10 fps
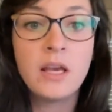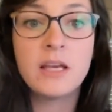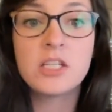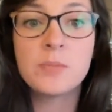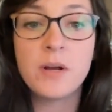He
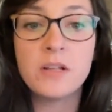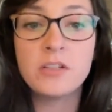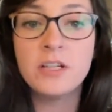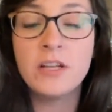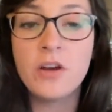has
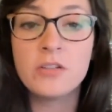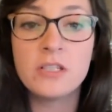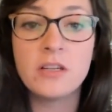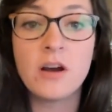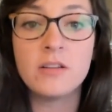sponsored and
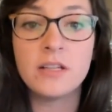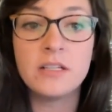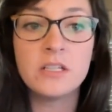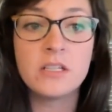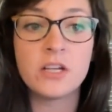hosted online
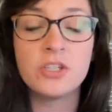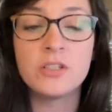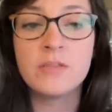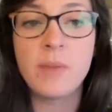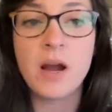
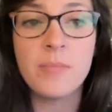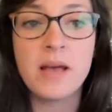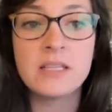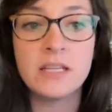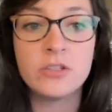discussions of
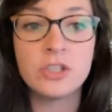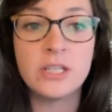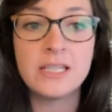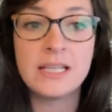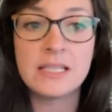biomass energy
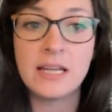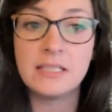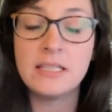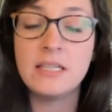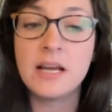since
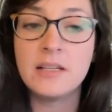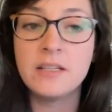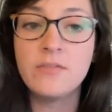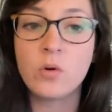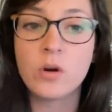
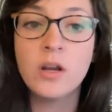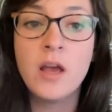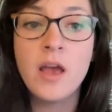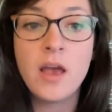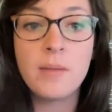1994
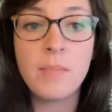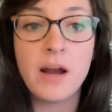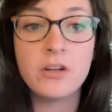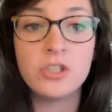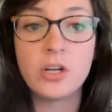and
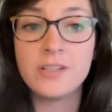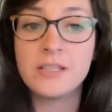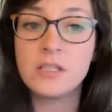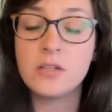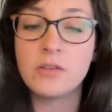biochar
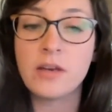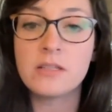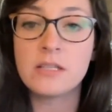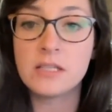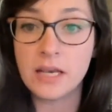since
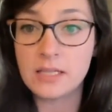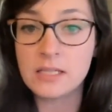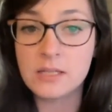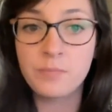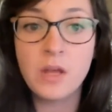
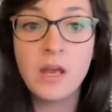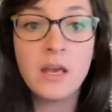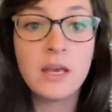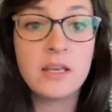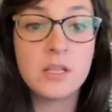2006.
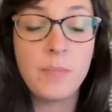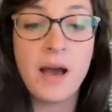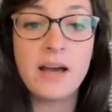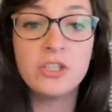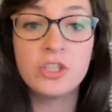He is the
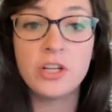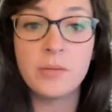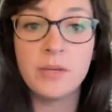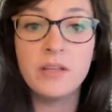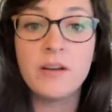past
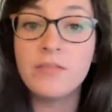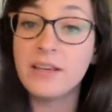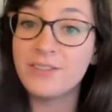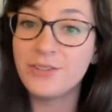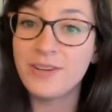chairman of the
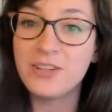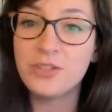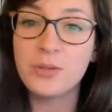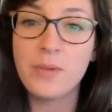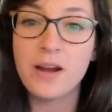
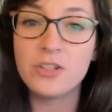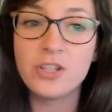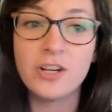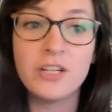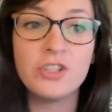International
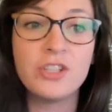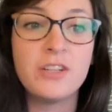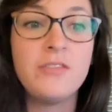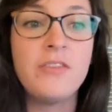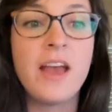Biochar
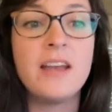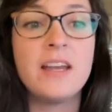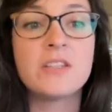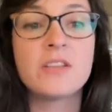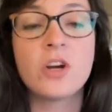Initiative and
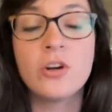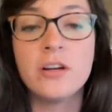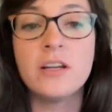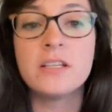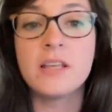is the
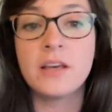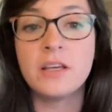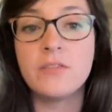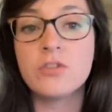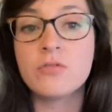current
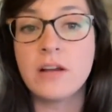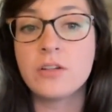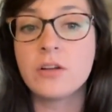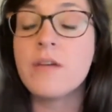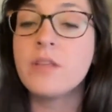executive
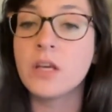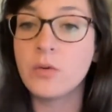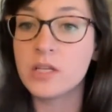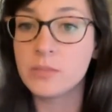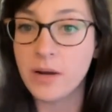director of the
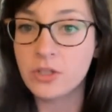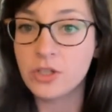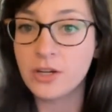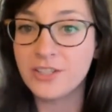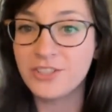US
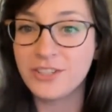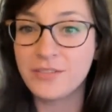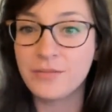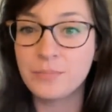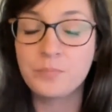Biochar Initiative.
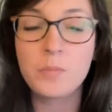